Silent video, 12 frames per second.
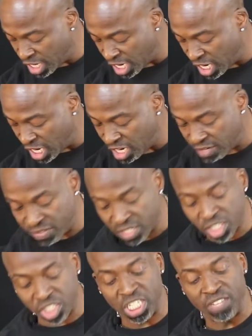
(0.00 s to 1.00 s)
of
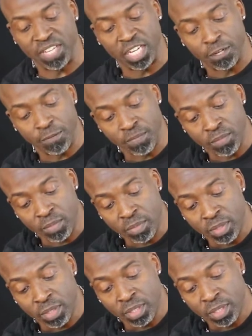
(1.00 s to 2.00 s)
stevia.
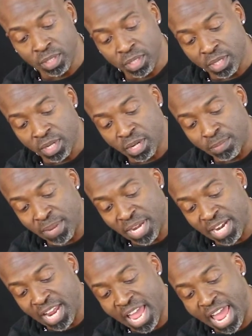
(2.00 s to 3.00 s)
You know,
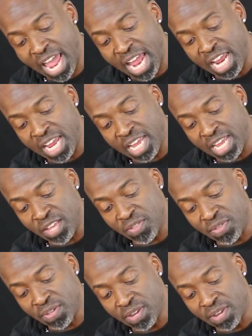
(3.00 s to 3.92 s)
about 1/8.